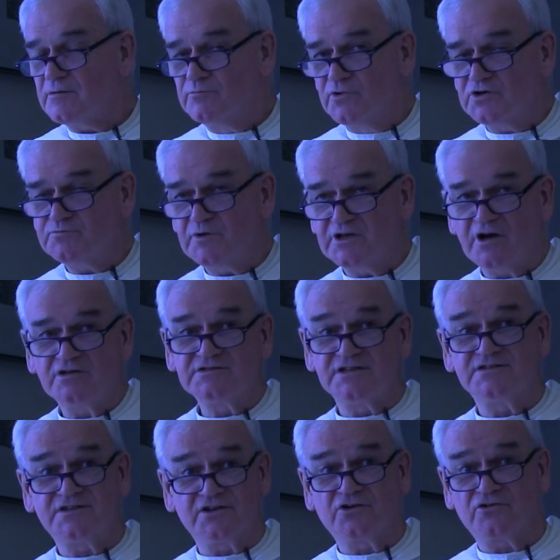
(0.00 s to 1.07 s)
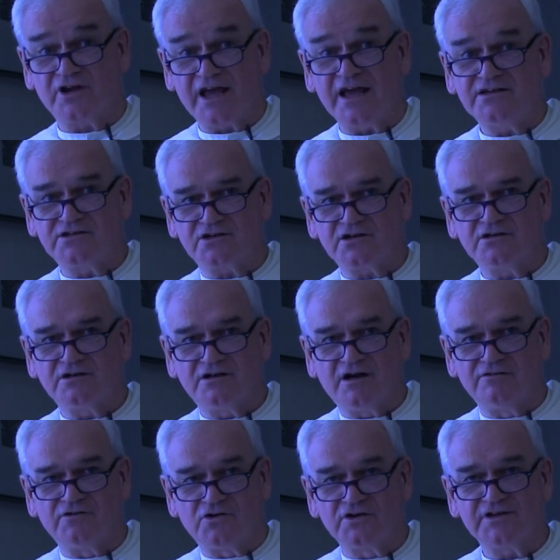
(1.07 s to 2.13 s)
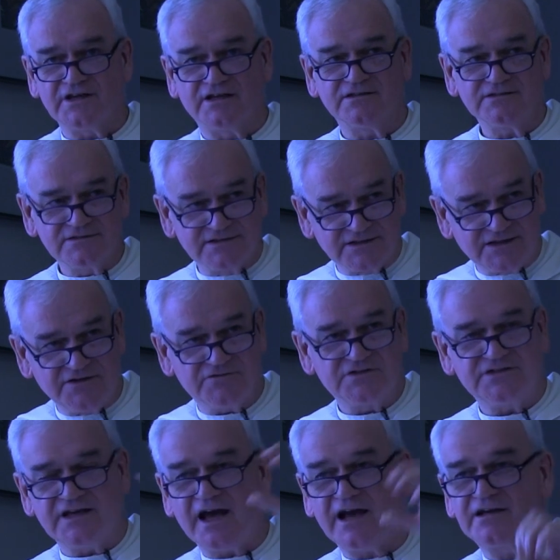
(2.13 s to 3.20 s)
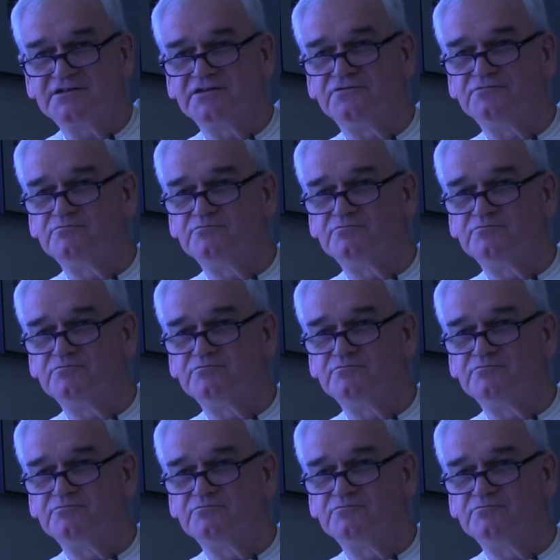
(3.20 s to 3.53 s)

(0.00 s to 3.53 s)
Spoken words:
But because he's the creator of all things and gives the act